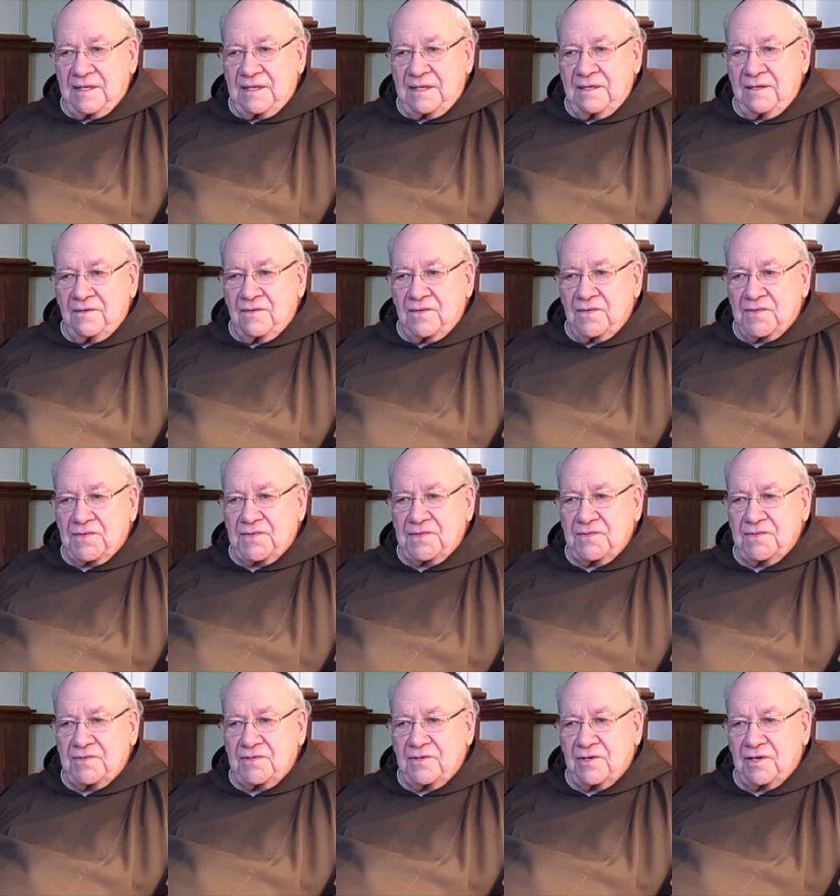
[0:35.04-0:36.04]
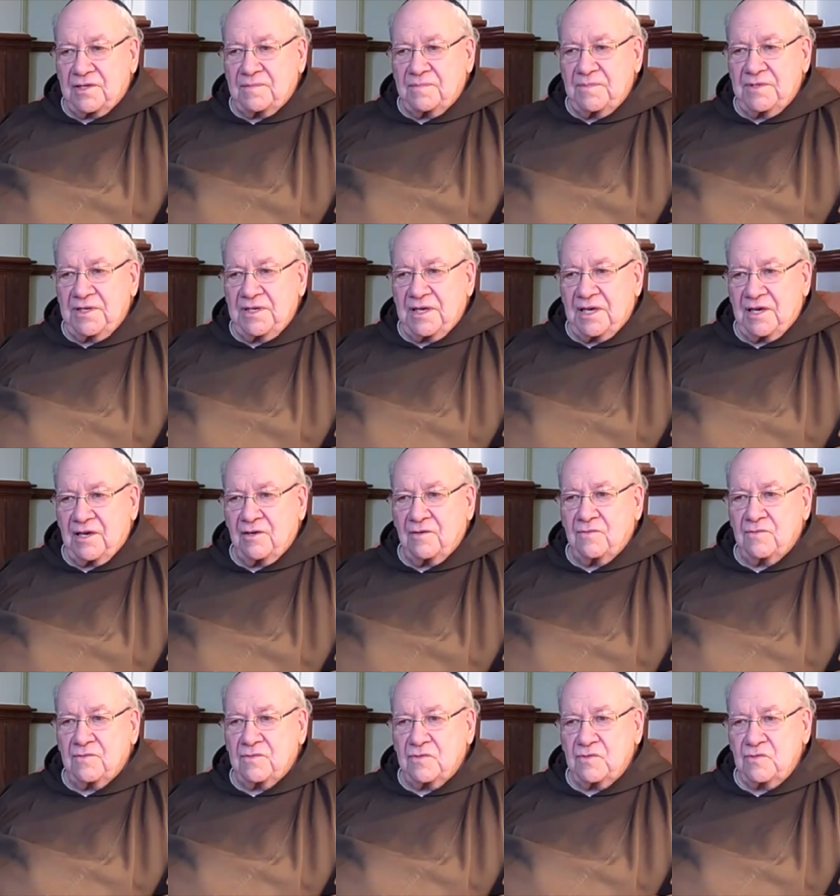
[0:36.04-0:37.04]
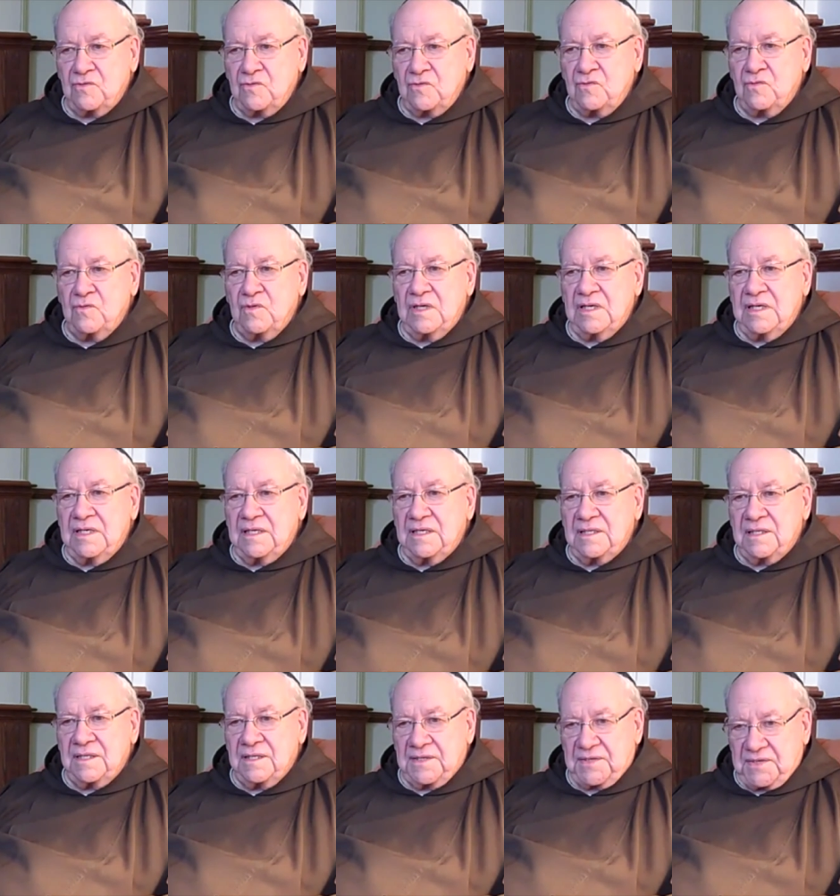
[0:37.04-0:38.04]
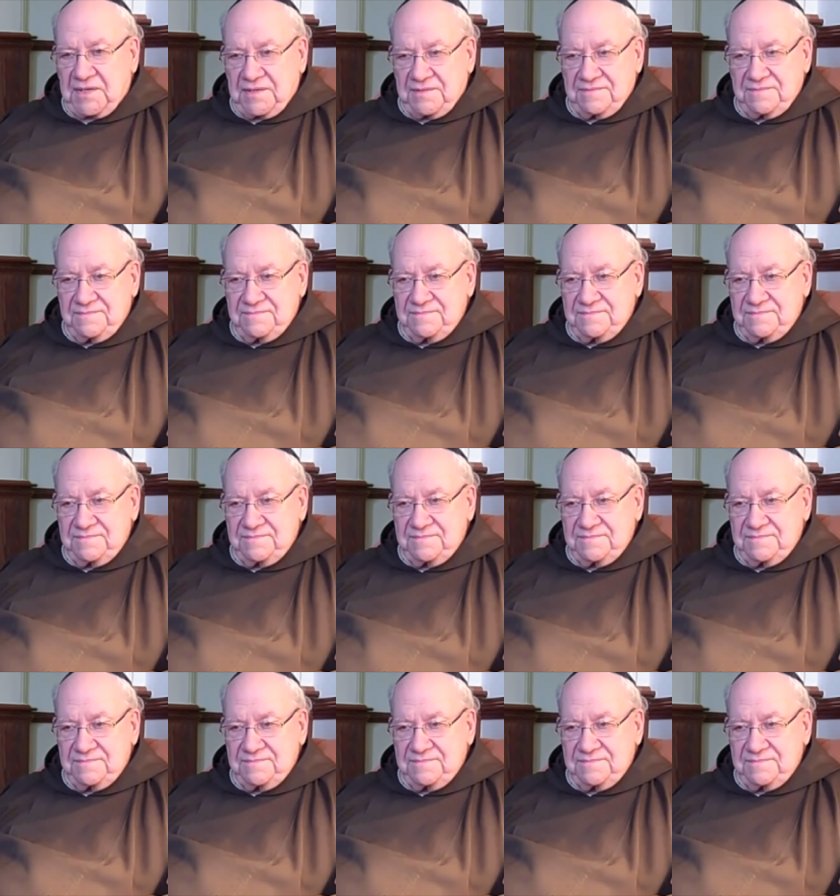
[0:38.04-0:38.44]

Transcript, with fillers: He also taught me how to listen.